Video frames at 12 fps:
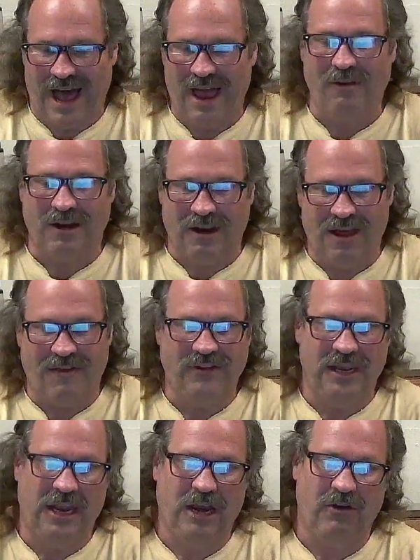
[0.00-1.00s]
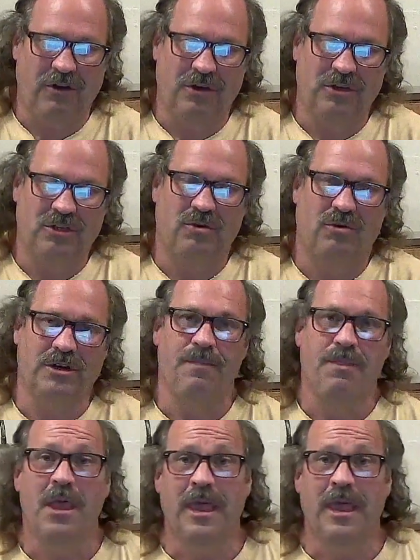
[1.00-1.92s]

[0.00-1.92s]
I would love to hear your stories.